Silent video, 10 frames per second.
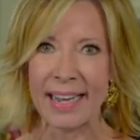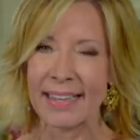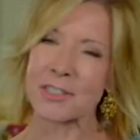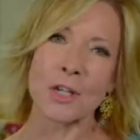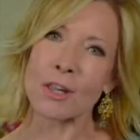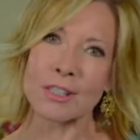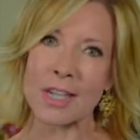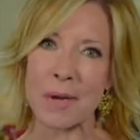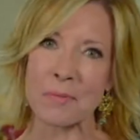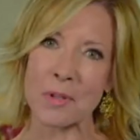That's all our
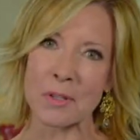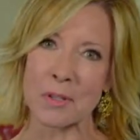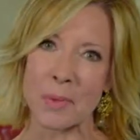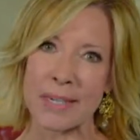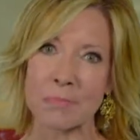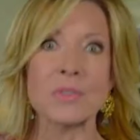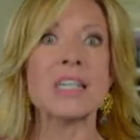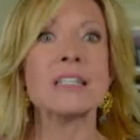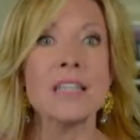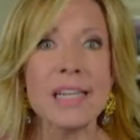time for this week.
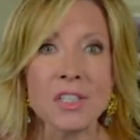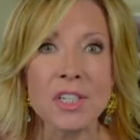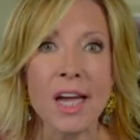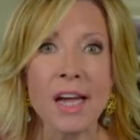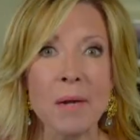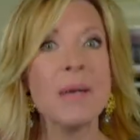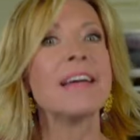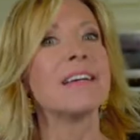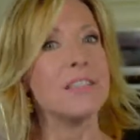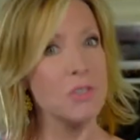Till next time,
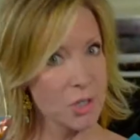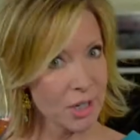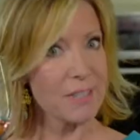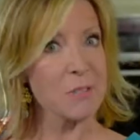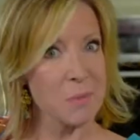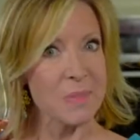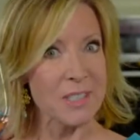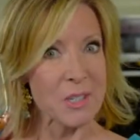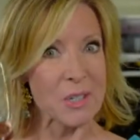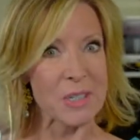cheers
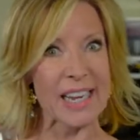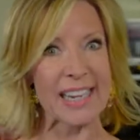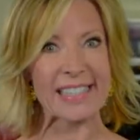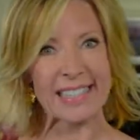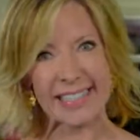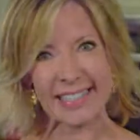to good taste.